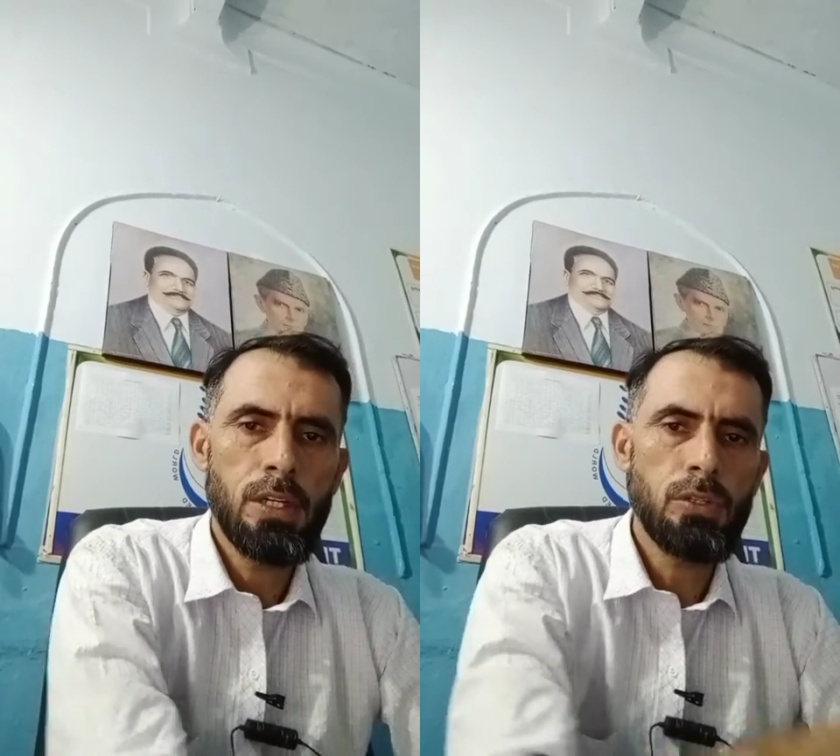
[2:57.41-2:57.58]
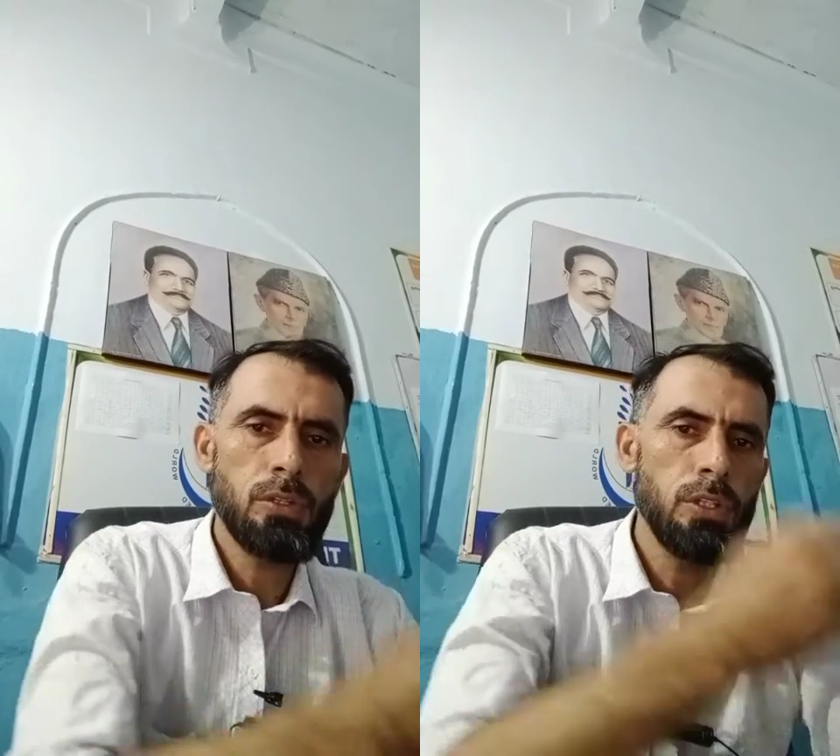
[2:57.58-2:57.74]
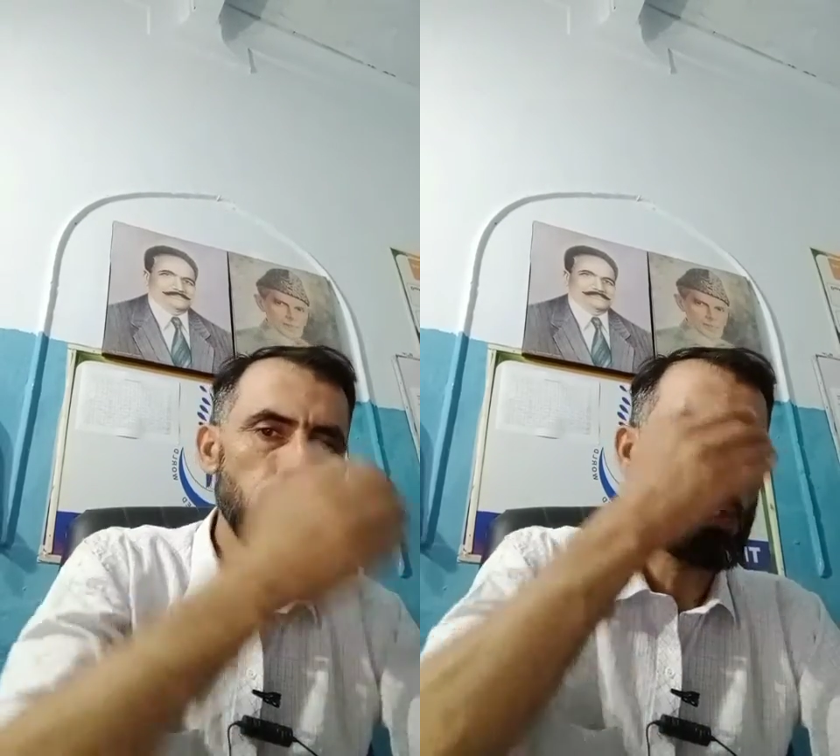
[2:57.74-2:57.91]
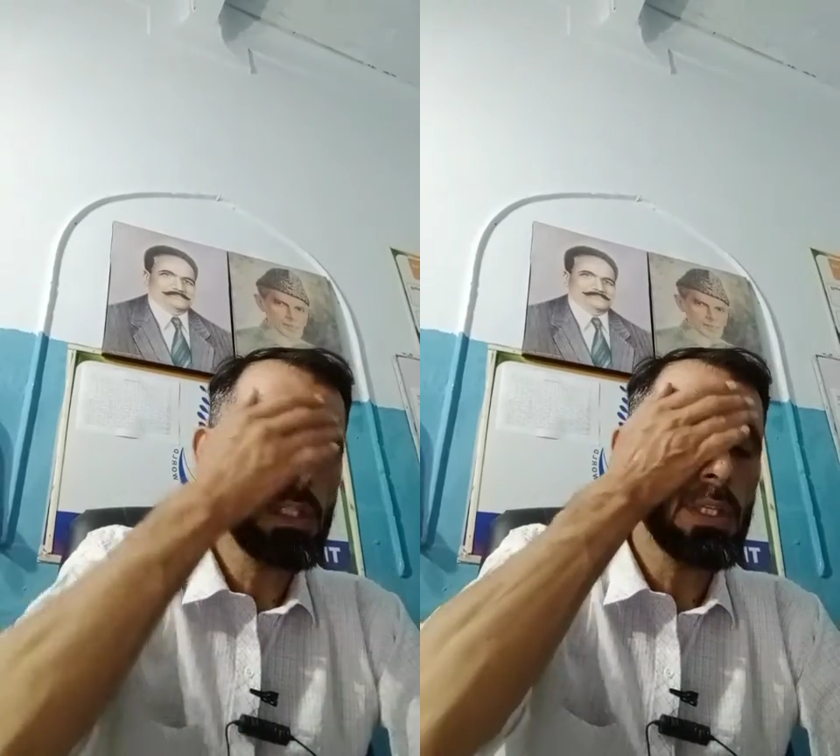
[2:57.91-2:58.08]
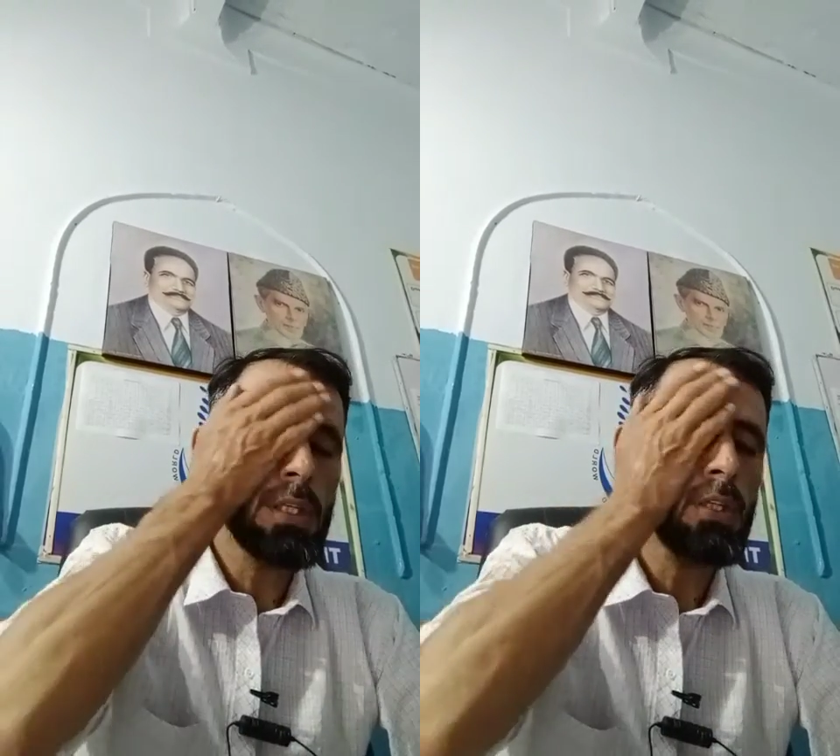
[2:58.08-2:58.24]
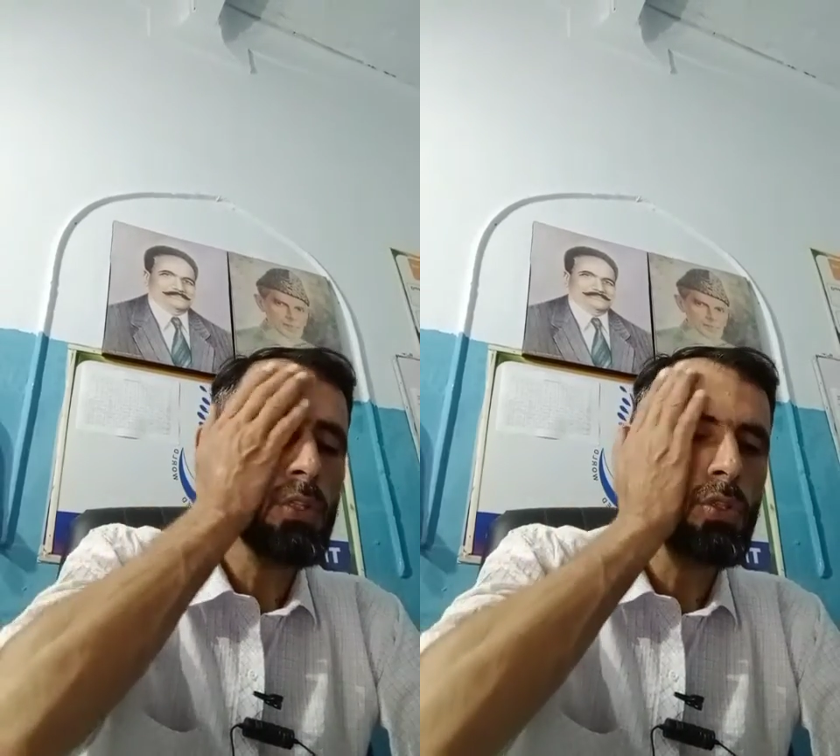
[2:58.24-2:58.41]
to each
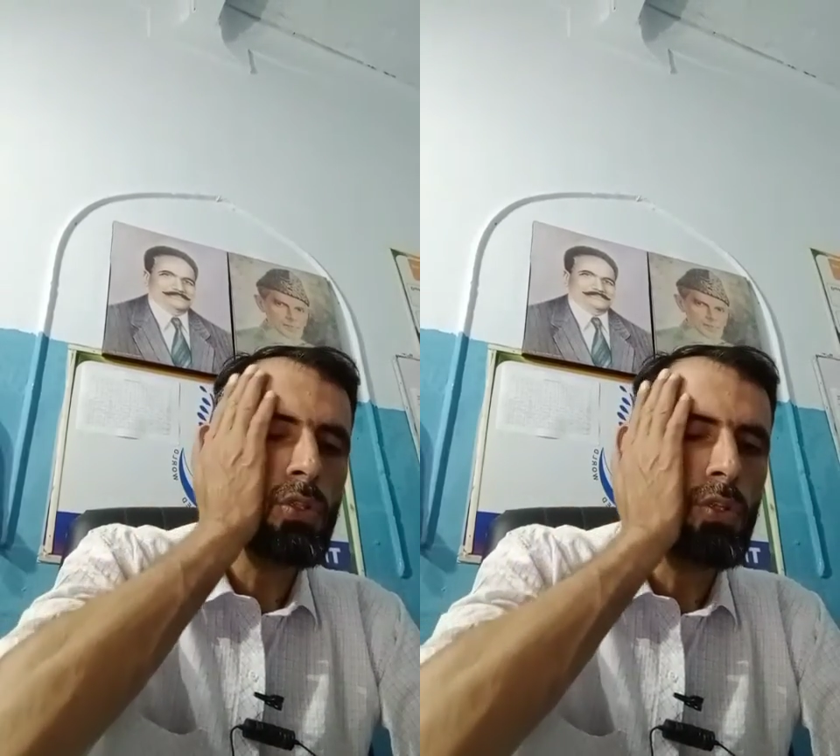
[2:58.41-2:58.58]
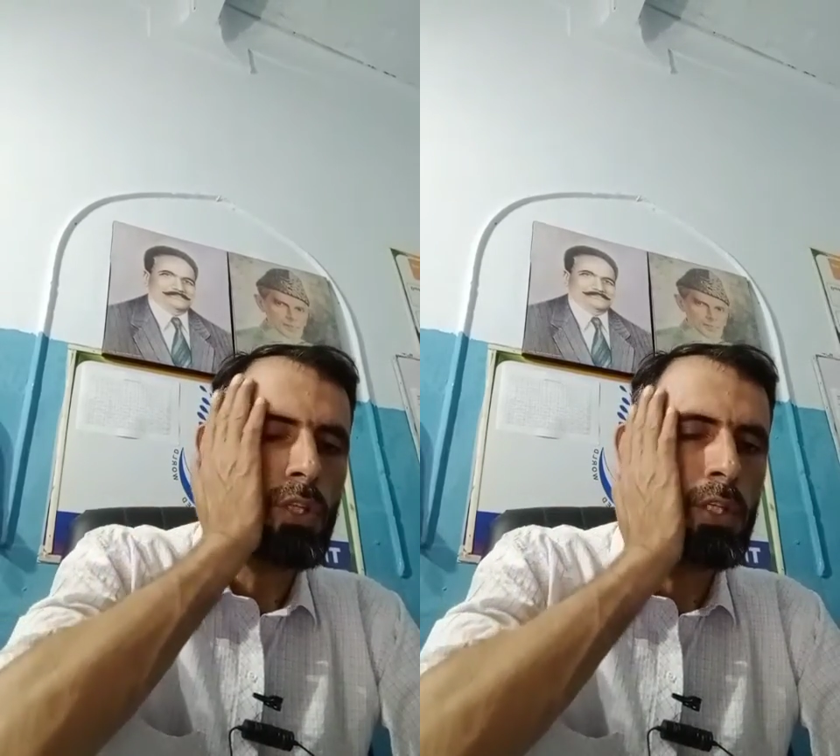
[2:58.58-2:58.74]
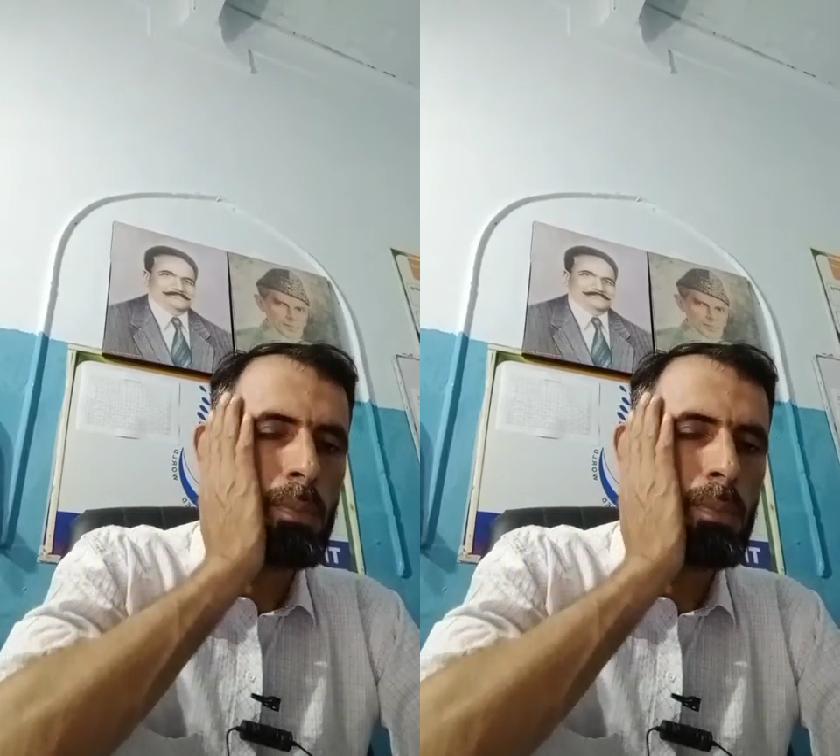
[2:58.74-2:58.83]
other. So in